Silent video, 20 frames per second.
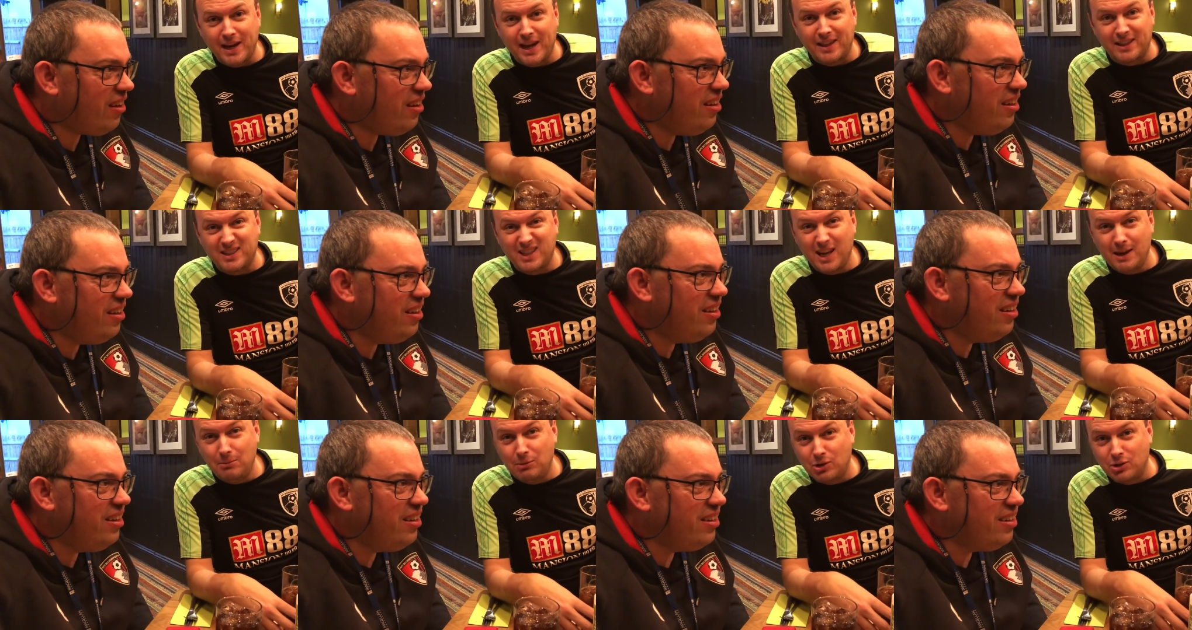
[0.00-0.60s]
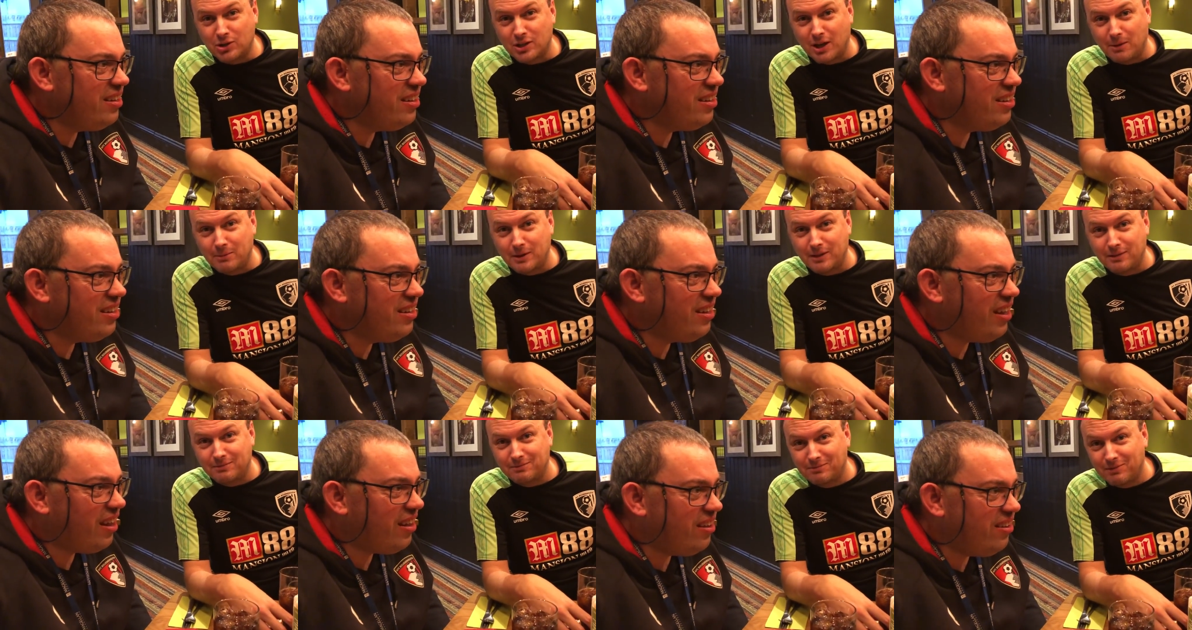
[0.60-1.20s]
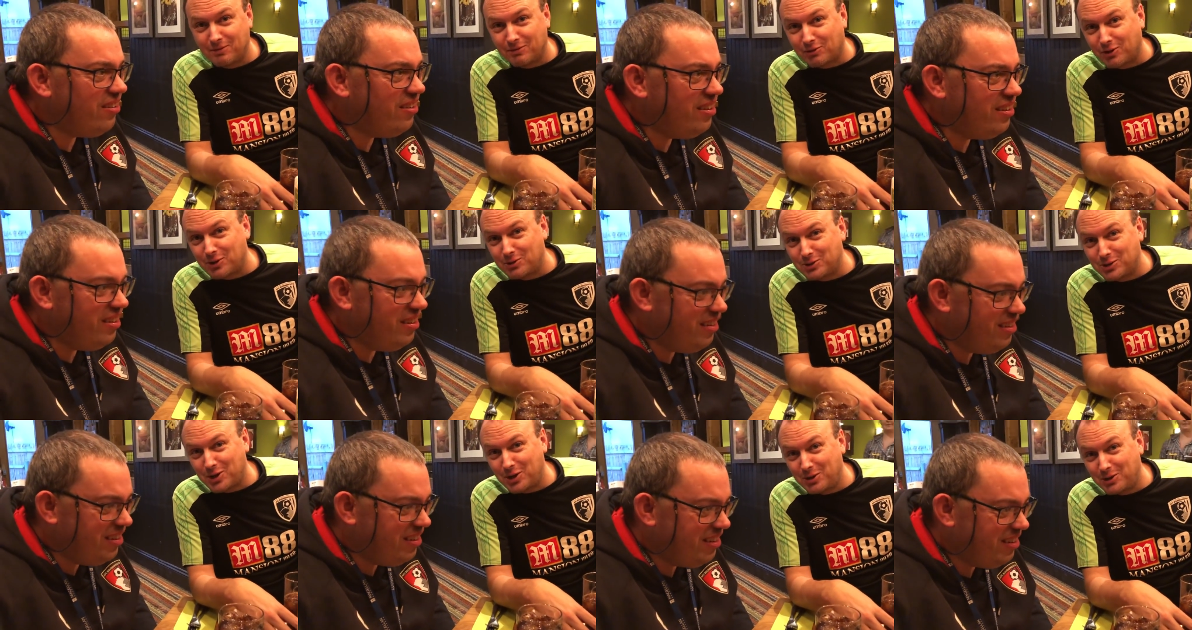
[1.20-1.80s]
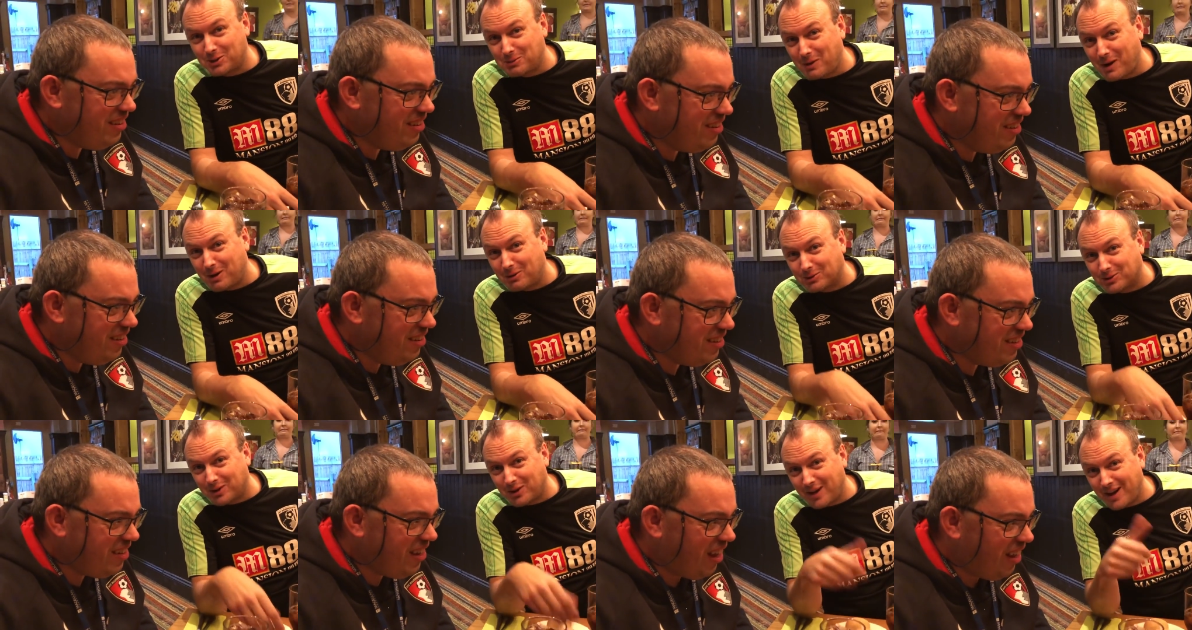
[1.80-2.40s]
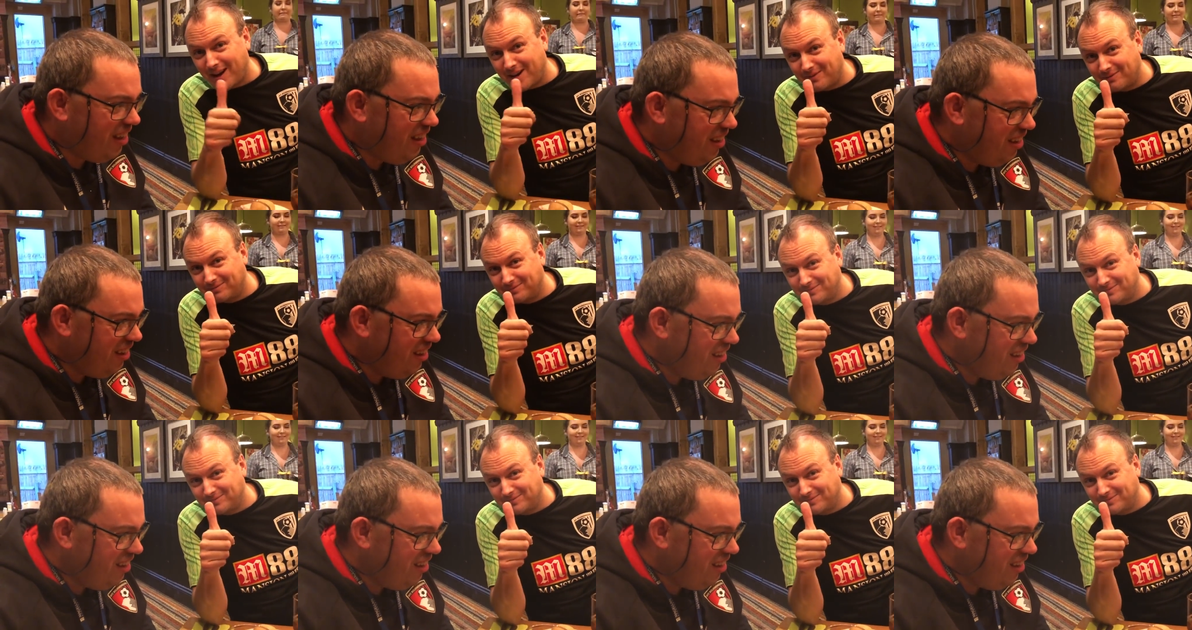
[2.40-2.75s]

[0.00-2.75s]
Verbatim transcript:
Speaker 1: yeah. get the team news coming yeah. through soon as well. So, yeah.